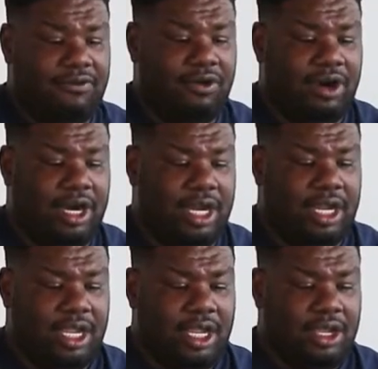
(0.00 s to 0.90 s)
for
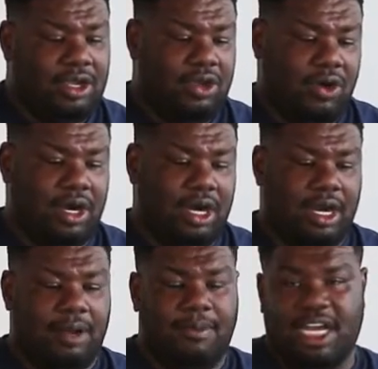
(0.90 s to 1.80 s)

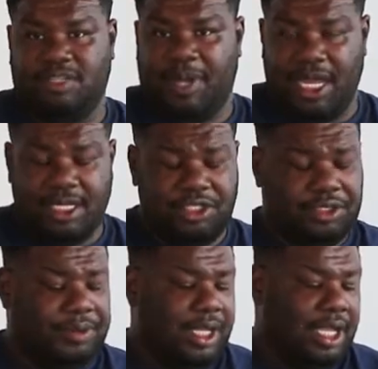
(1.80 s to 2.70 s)
your Mod Podge.
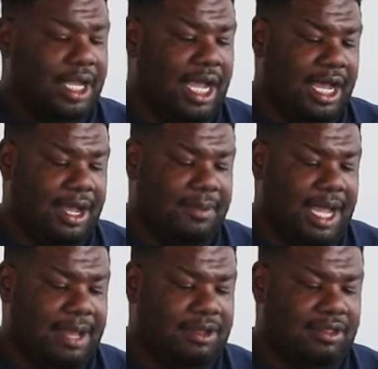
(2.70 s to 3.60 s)
Um,
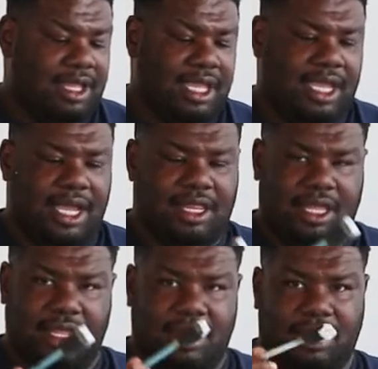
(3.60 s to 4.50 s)
I'm using
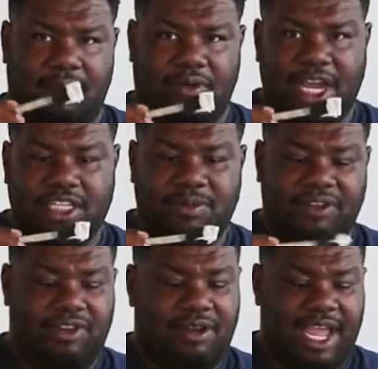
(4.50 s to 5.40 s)
this brush, but
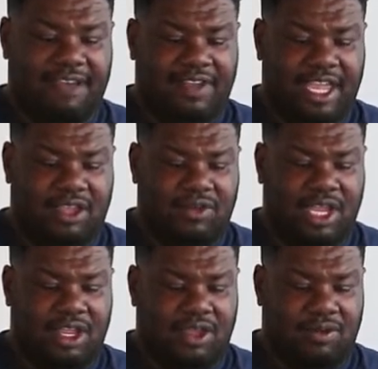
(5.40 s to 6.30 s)
if you don't have it, you
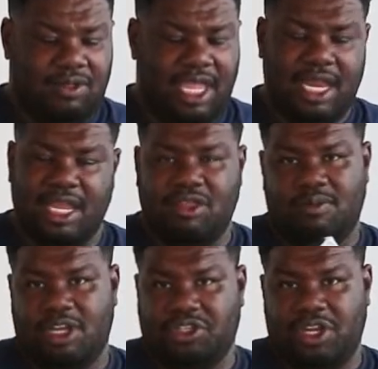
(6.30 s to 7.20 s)
can use any other
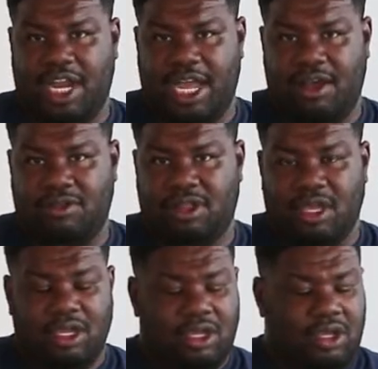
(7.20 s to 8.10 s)
brush in your house.
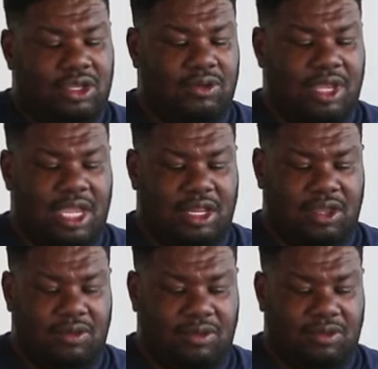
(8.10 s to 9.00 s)
You can
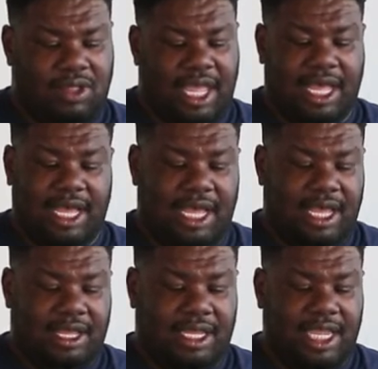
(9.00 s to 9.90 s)
use
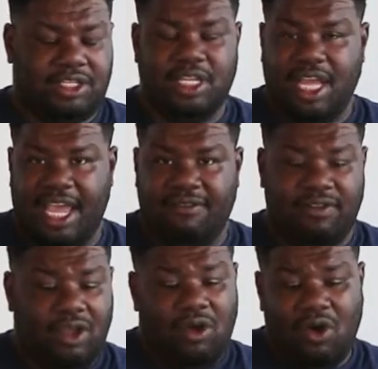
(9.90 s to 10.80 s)
a kitchen
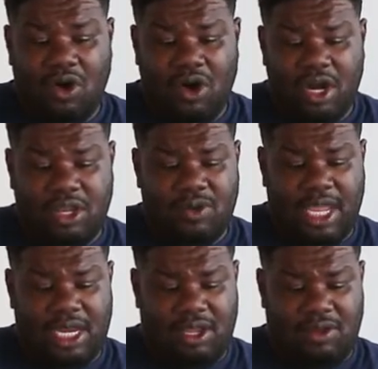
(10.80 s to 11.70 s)
knife or you
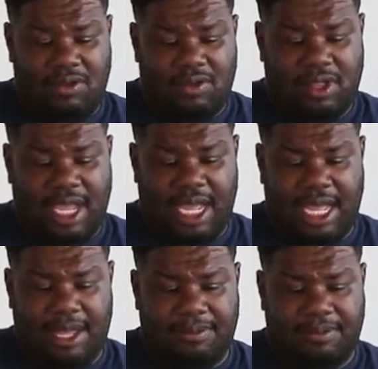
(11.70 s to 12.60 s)
can use
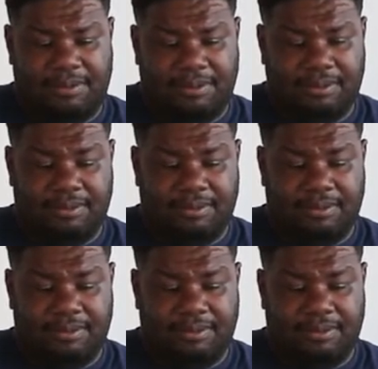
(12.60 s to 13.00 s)
um,